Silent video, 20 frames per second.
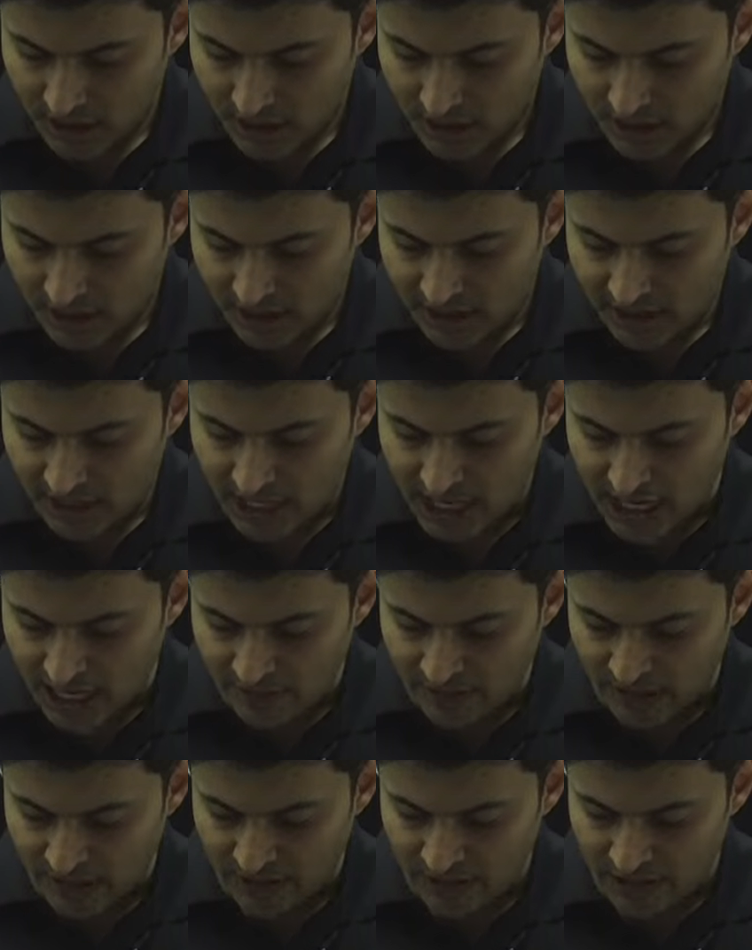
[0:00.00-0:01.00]
Yeah
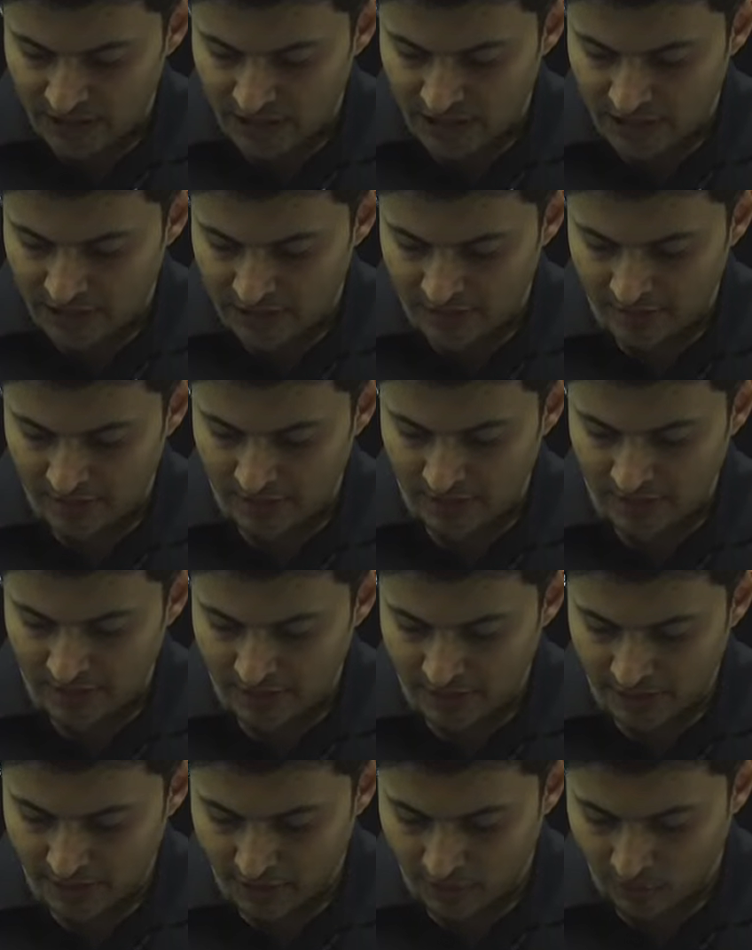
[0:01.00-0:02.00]
man, JEE aspirant,
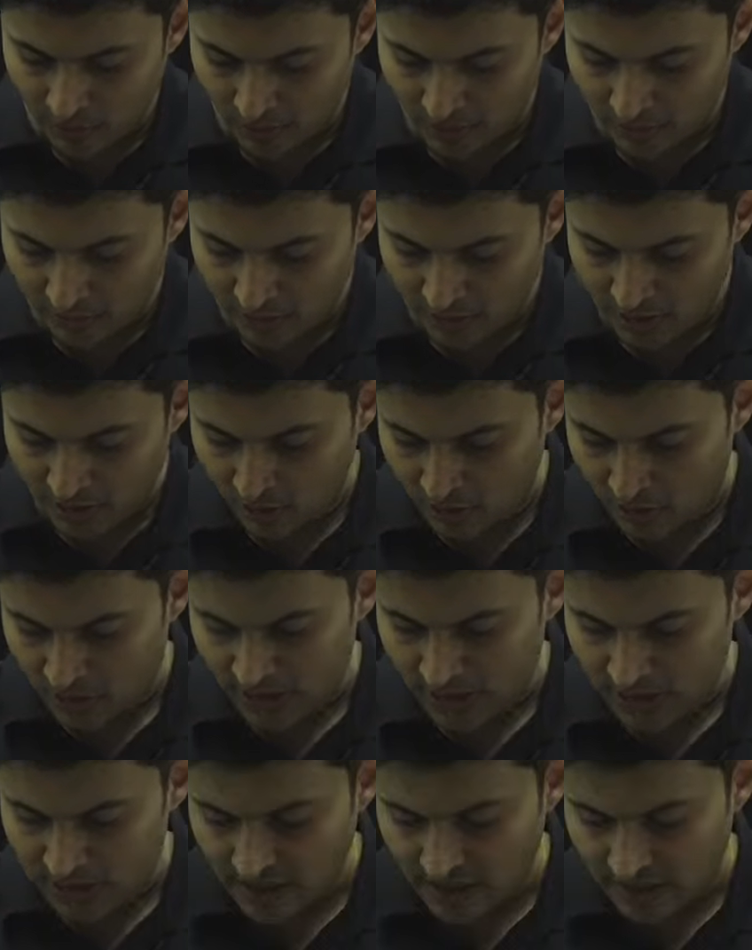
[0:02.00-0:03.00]
think whatever you want.
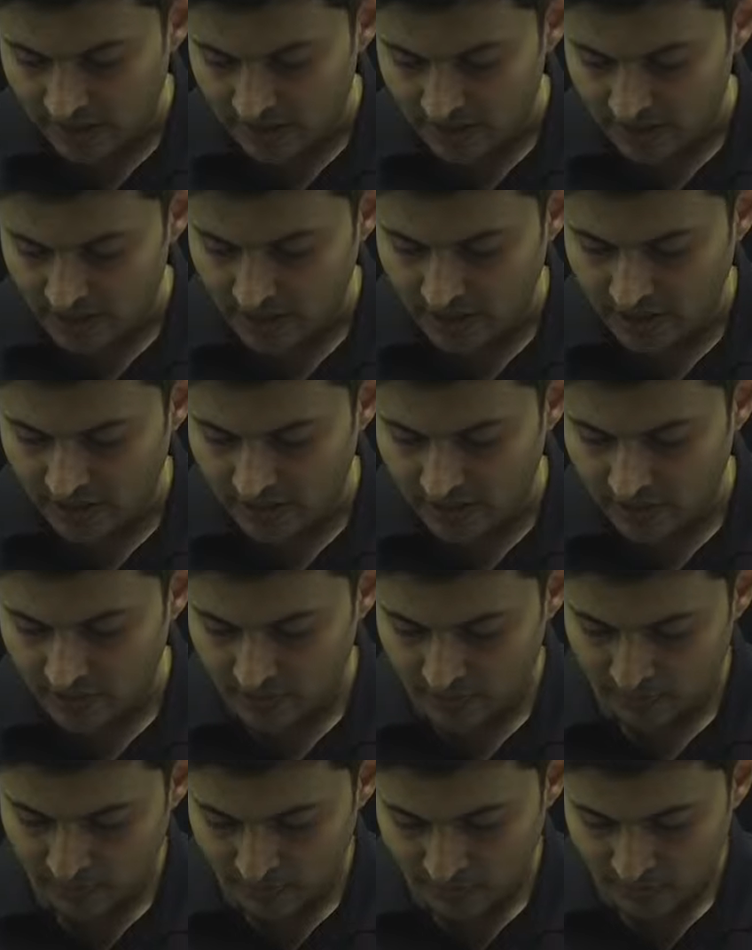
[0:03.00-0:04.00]
SRX, correct.
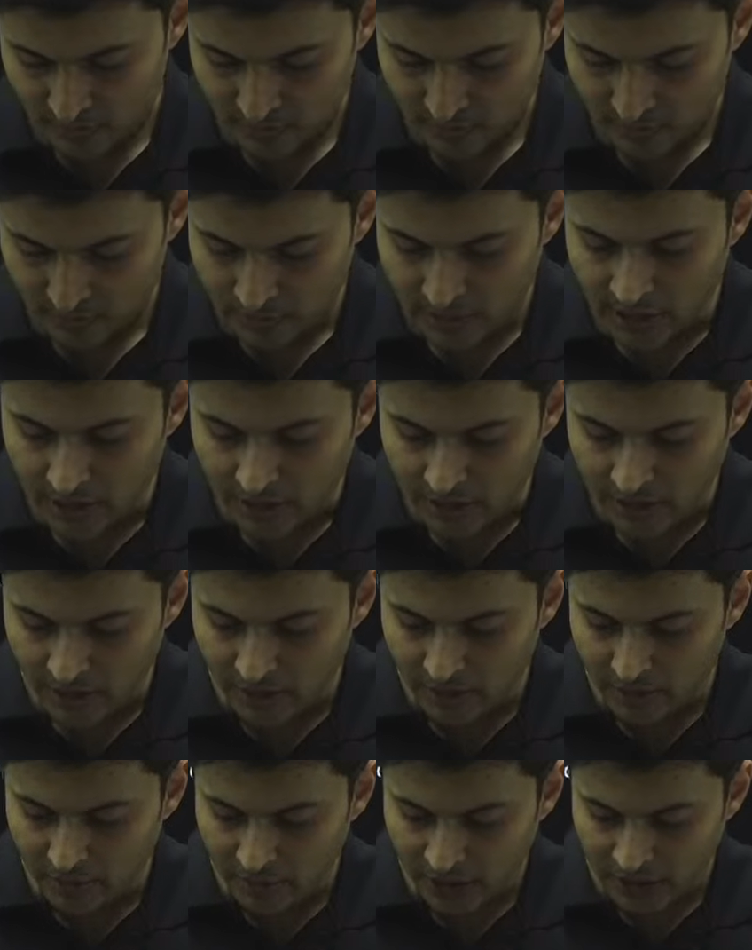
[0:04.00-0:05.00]
Yeah, think
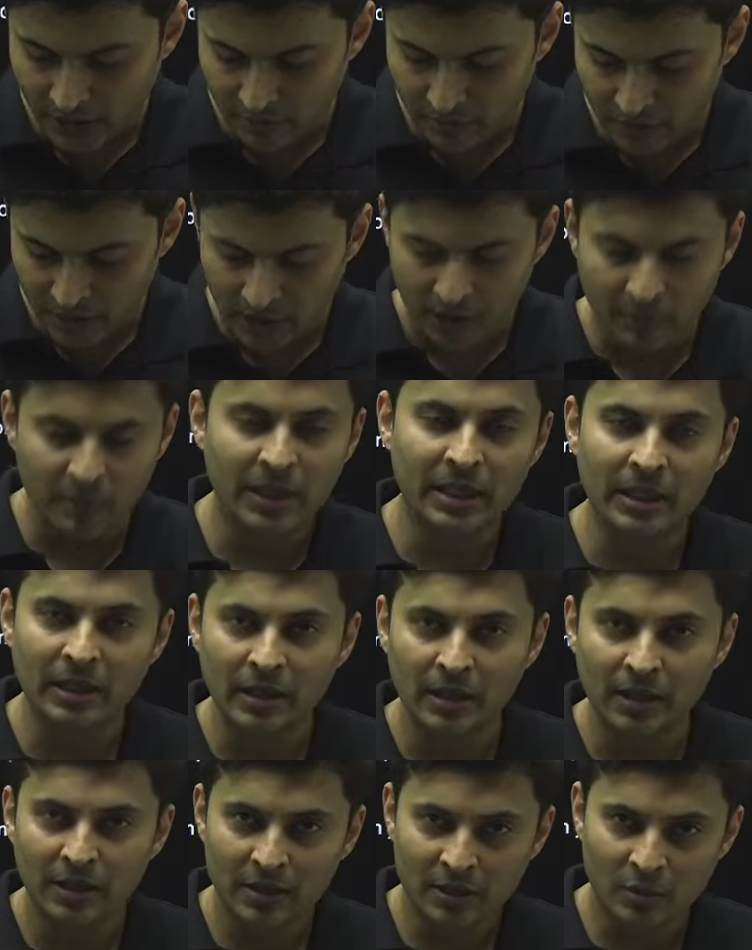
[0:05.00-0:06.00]
money,
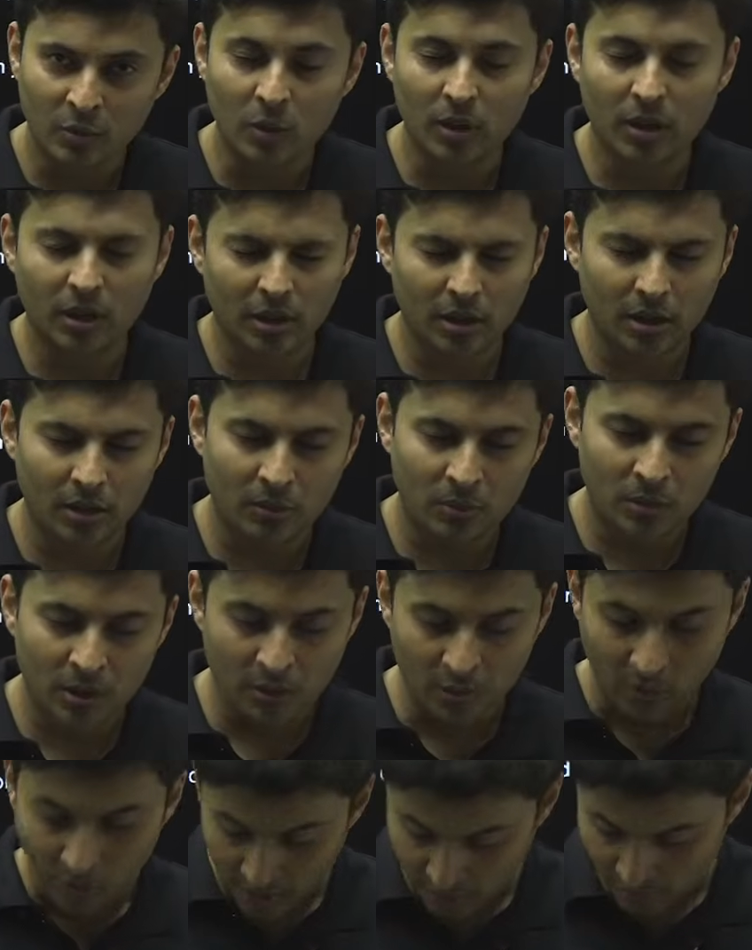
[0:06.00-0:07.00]
whatever you
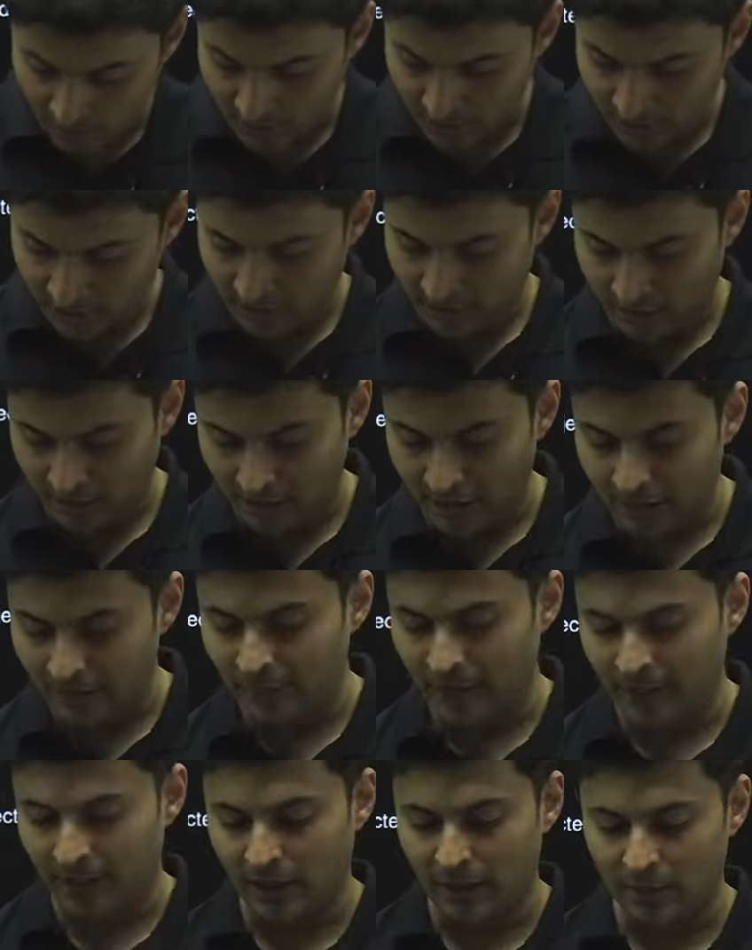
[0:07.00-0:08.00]
want to think
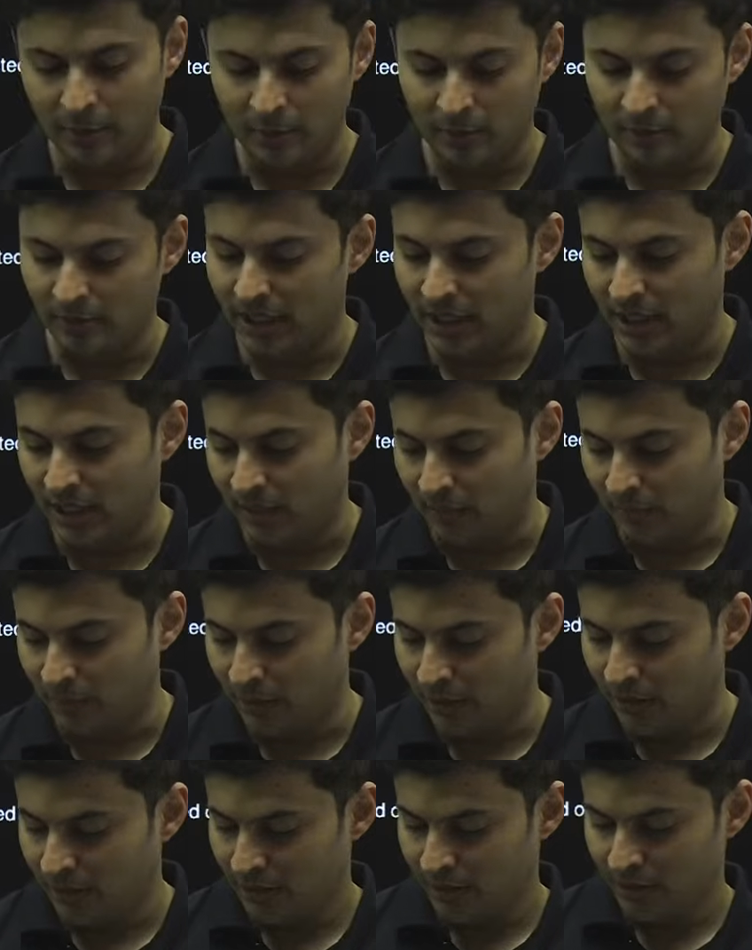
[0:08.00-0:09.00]
man, I will be very happy.
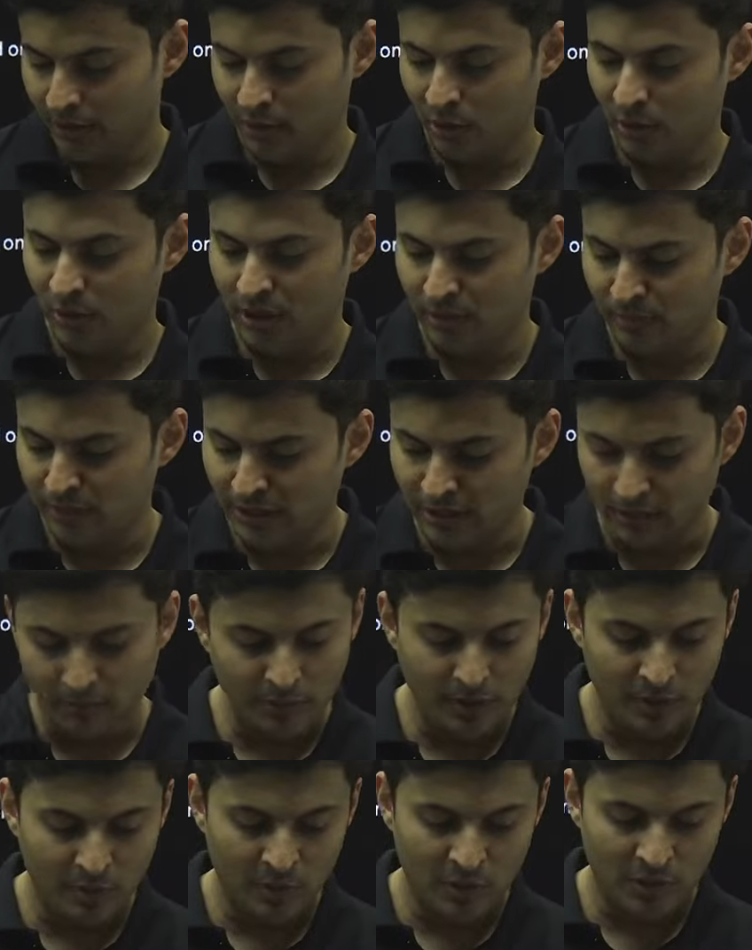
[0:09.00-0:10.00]
You can make a
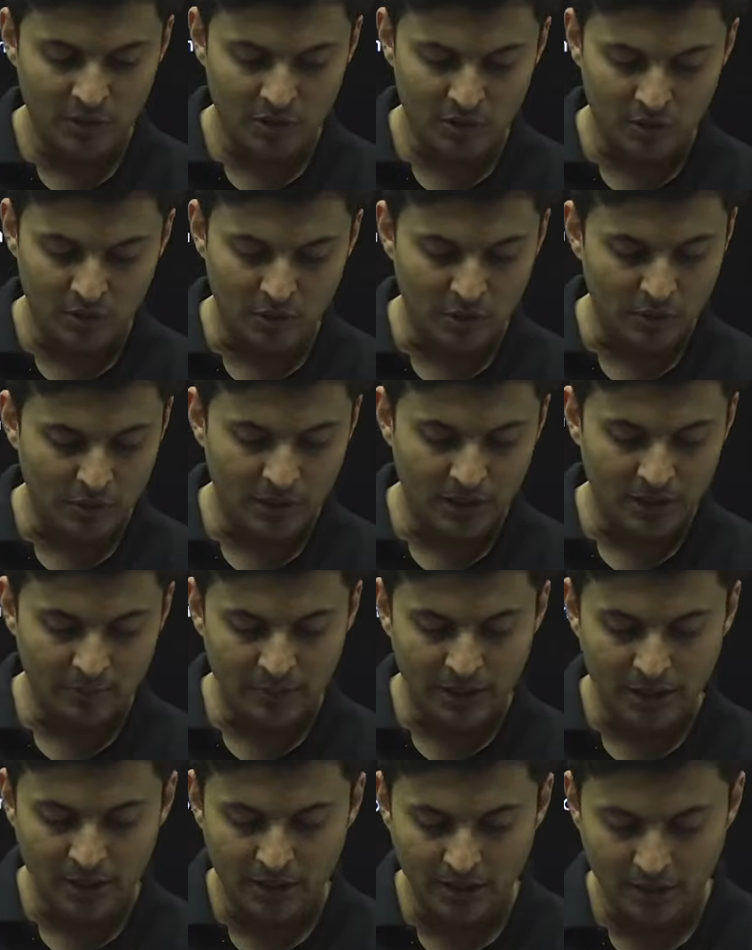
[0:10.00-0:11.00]
meme also, you can
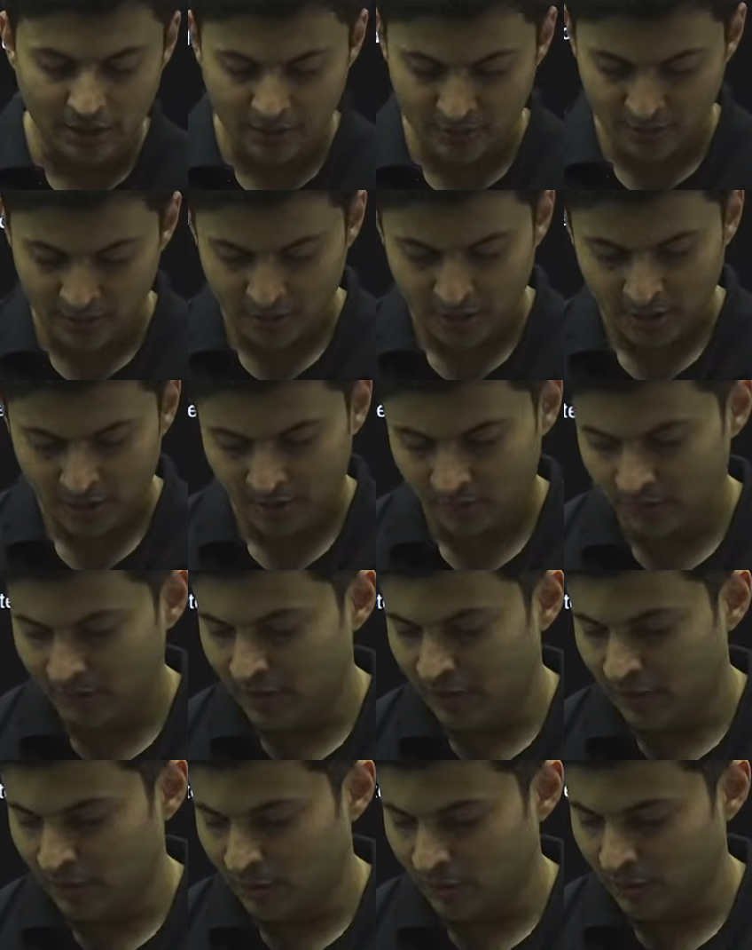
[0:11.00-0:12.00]
make a
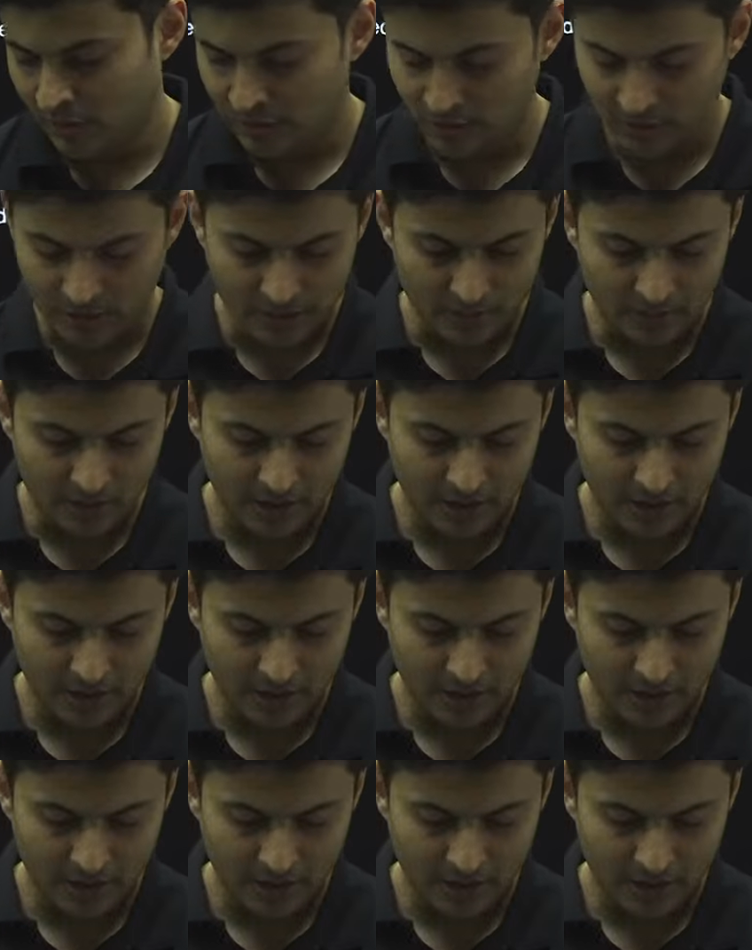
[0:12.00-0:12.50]
video also, you can make a